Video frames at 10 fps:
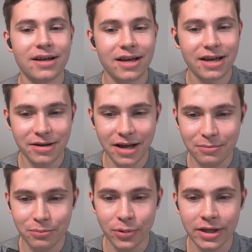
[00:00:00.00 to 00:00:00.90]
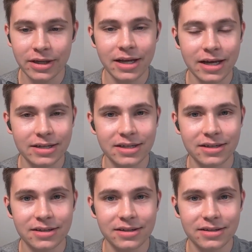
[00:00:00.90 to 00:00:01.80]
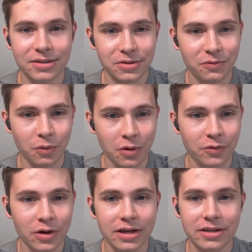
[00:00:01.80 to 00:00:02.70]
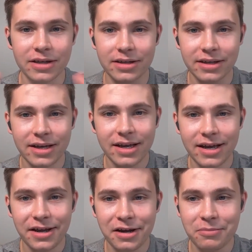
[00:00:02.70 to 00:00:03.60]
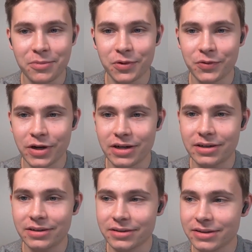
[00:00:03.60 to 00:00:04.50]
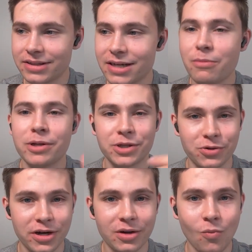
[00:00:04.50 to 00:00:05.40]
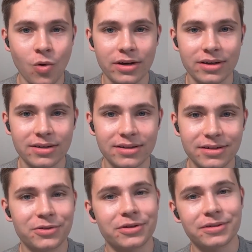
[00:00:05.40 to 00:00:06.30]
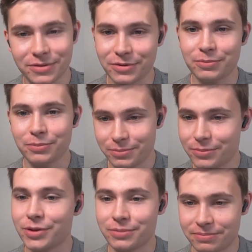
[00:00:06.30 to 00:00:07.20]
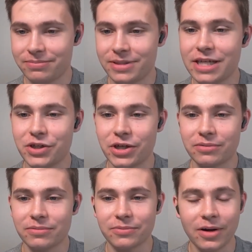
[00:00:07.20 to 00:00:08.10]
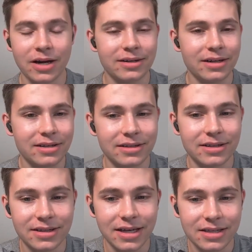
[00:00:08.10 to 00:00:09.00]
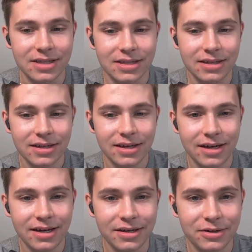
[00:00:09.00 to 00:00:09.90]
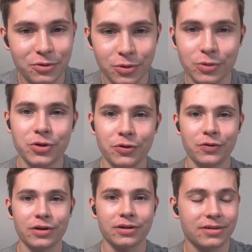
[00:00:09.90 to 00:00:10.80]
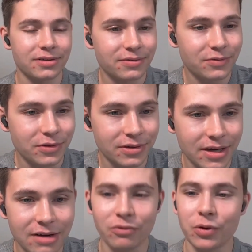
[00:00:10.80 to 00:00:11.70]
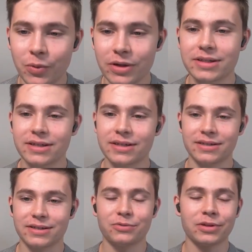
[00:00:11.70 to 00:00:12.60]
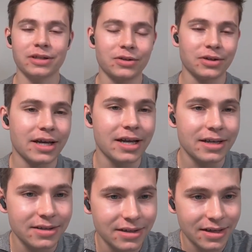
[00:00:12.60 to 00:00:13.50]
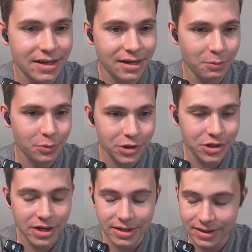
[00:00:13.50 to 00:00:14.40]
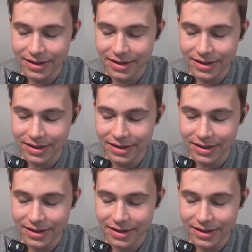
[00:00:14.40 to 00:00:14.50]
and bringing that to the forefront. I think you're very clearly demonstrating what you're teaching, right? And I think that's crucial for everyone to really look at and appreciate.